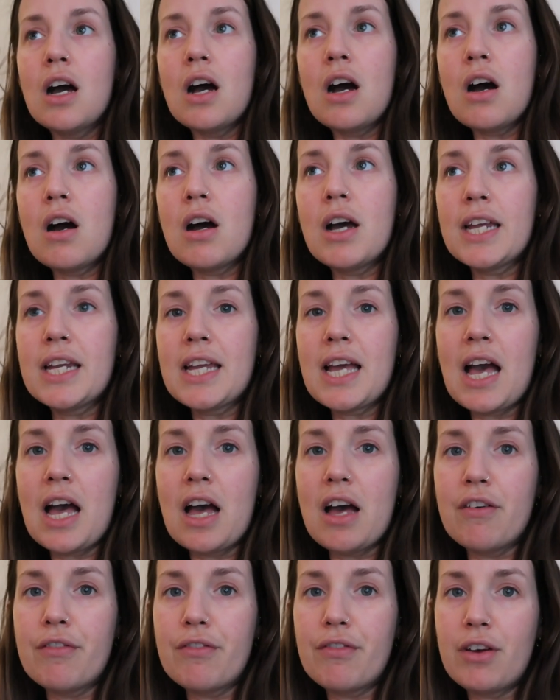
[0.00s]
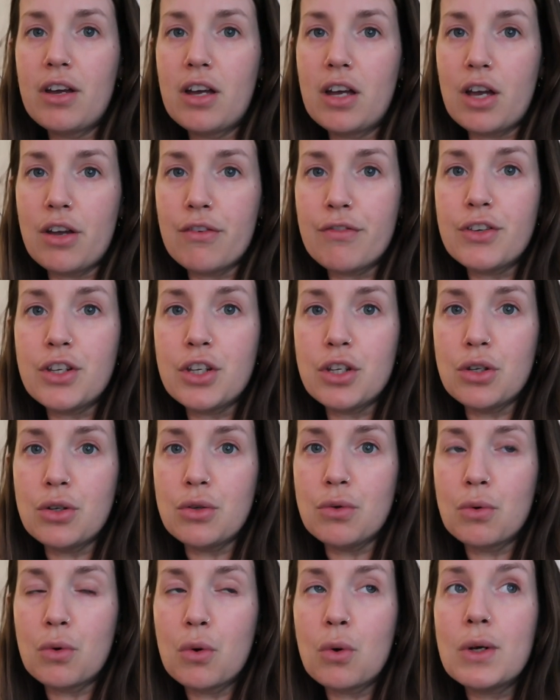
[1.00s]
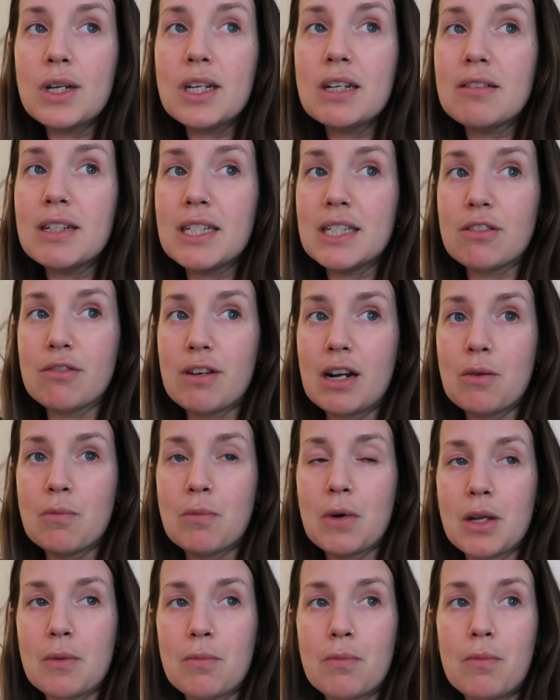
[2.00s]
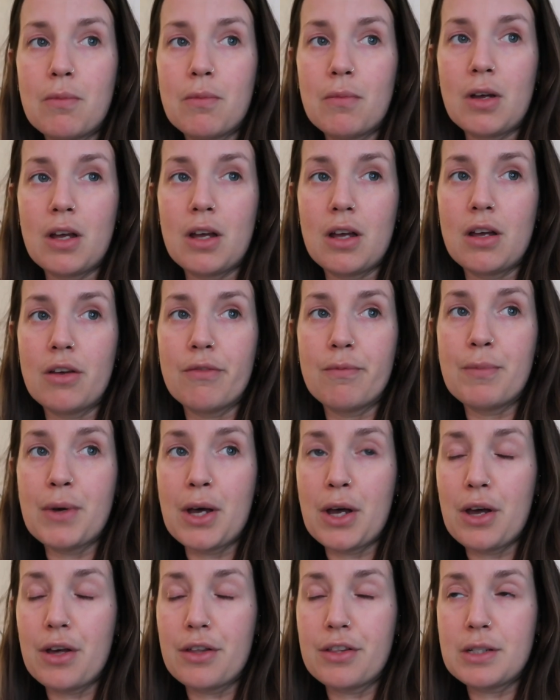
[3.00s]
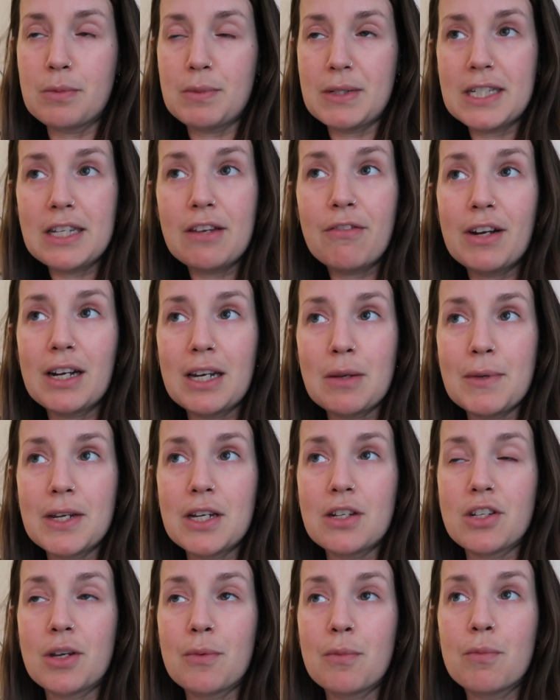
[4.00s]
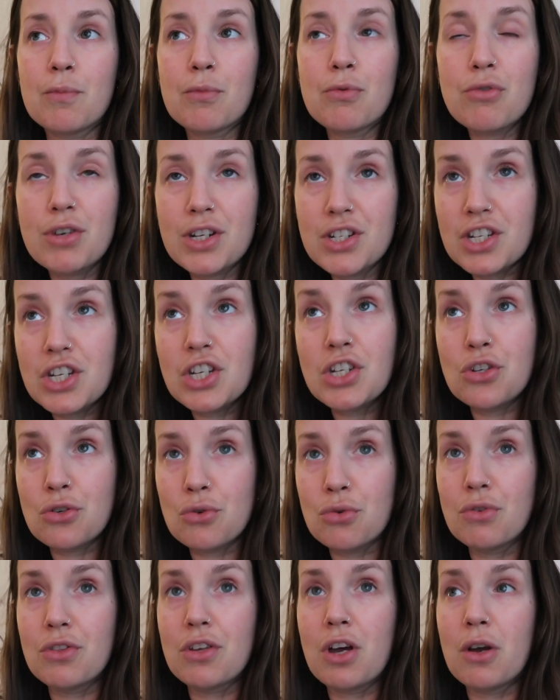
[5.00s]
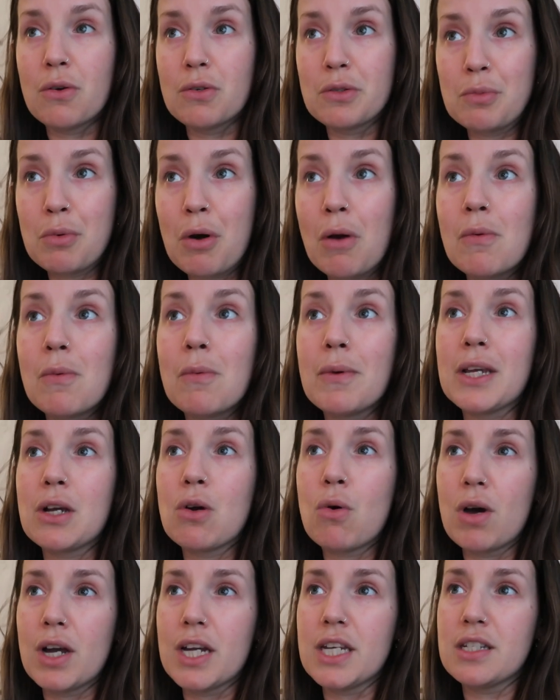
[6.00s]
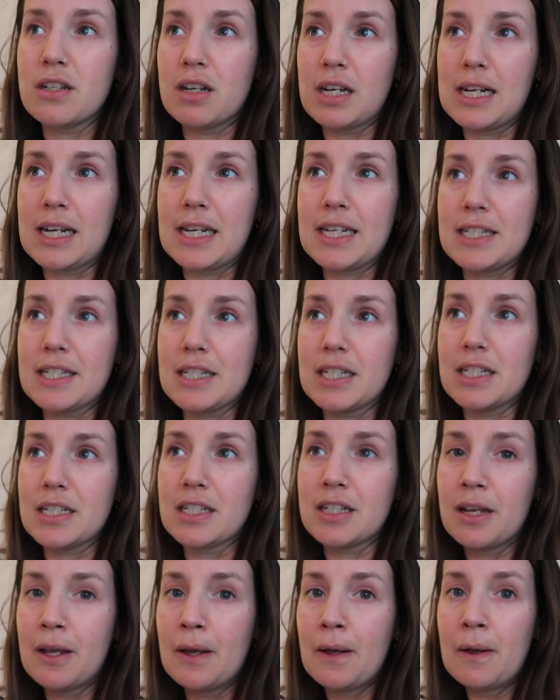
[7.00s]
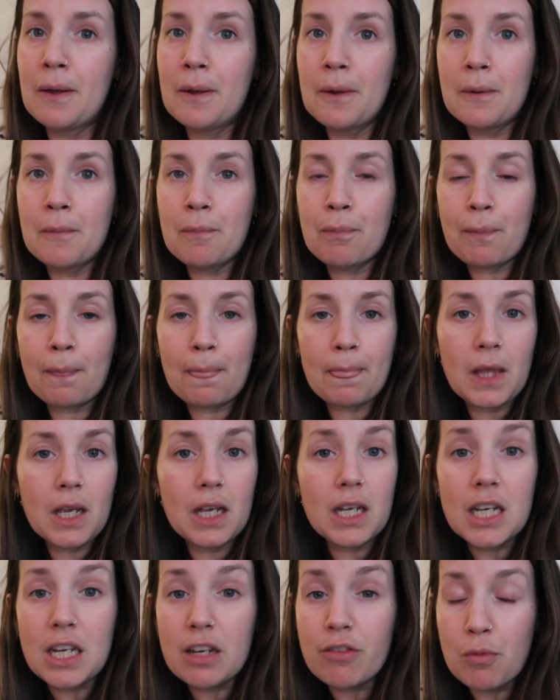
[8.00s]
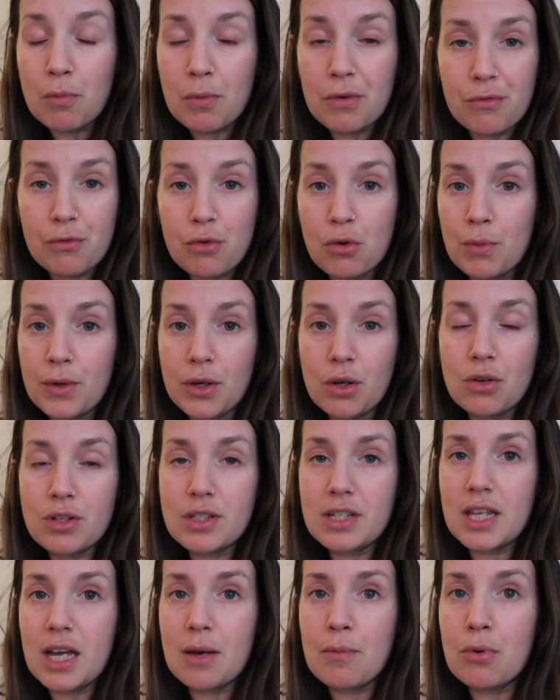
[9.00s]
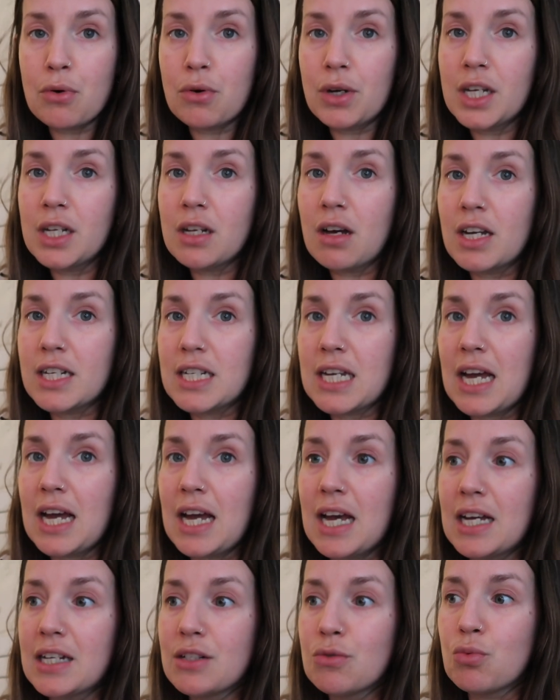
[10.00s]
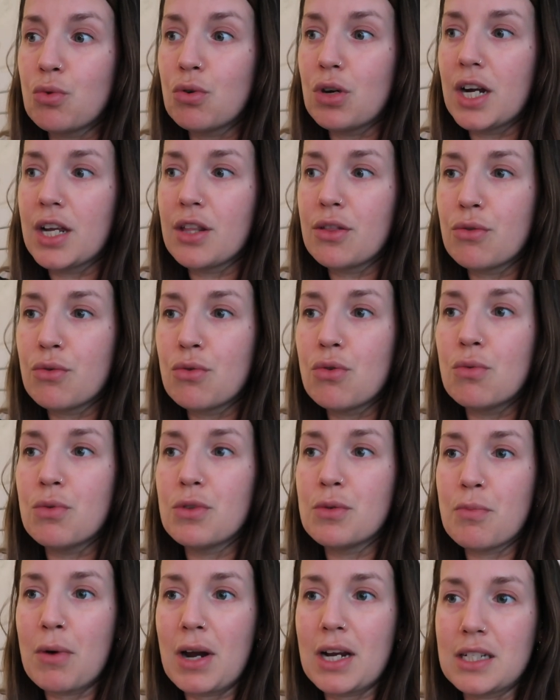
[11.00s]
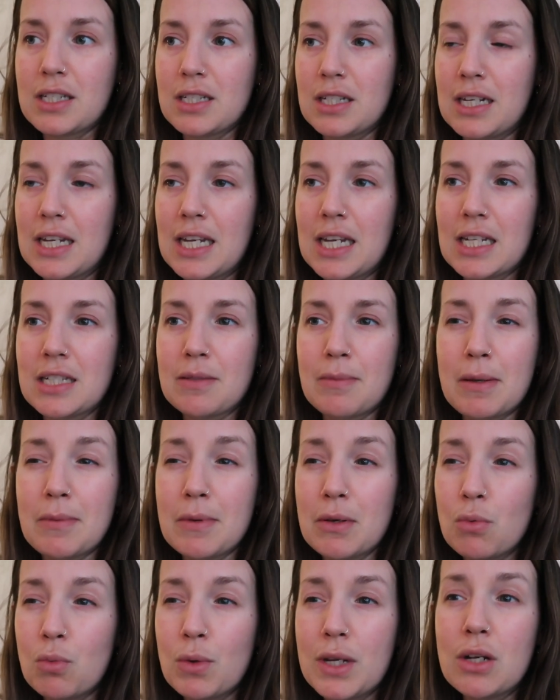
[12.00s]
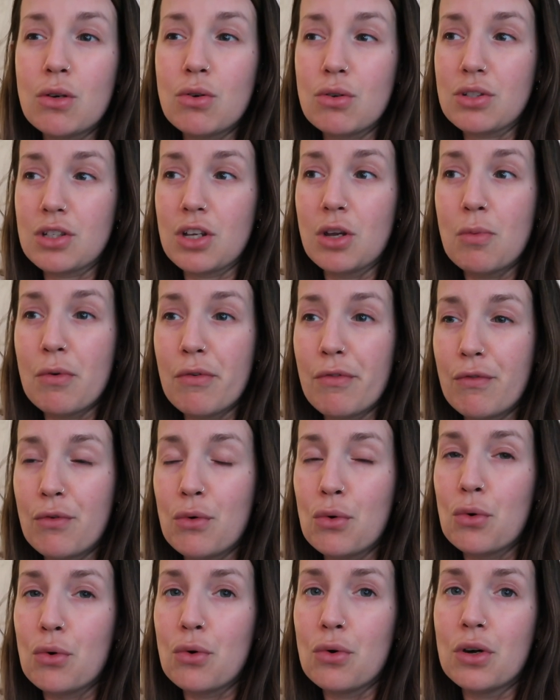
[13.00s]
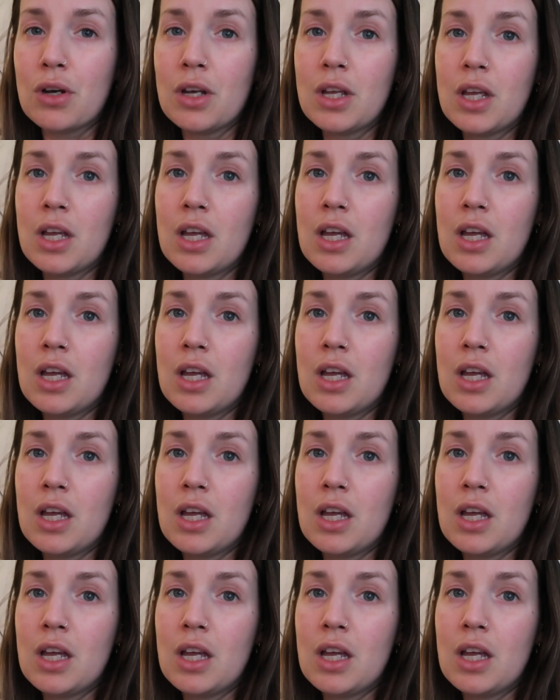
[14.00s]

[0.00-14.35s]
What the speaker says: I have a few queries around my birth specifically, because I'm pretty sure that I was probably quite dilated even before we got to that point. I'd had what I thought was Braxton Hicks maybe a week or so before,